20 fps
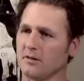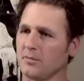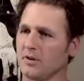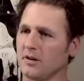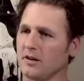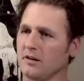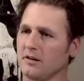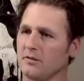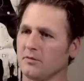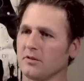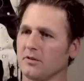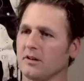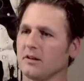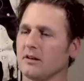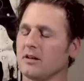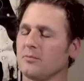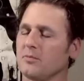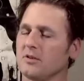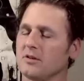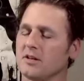I mean, I didn't really
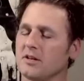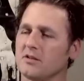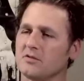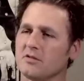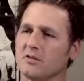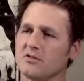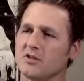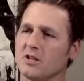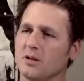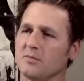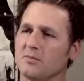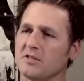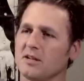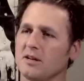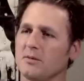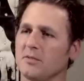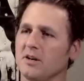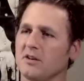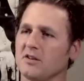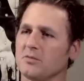keep in touch with James
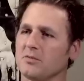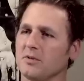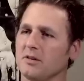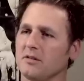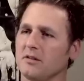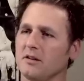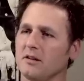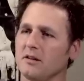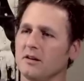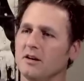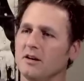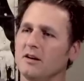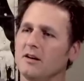that much, but to